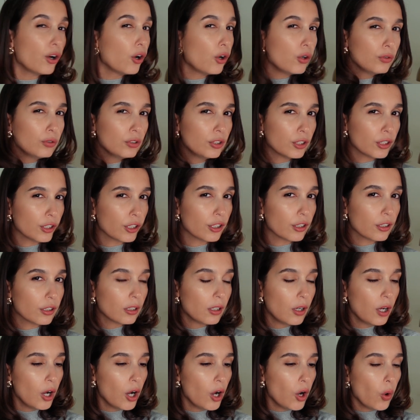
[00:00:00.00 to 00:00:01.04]
older,
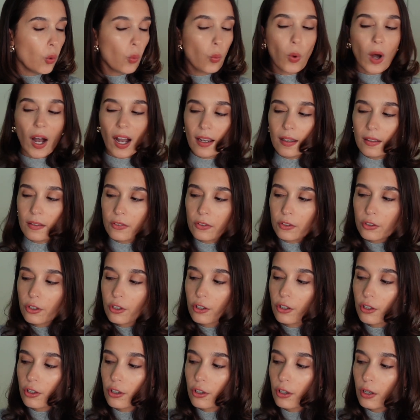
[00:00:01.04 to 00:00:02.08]

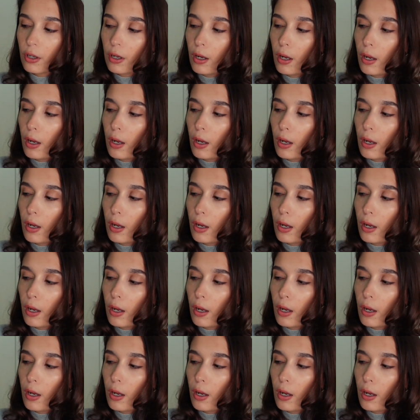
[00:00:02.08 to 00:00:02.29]
wiser,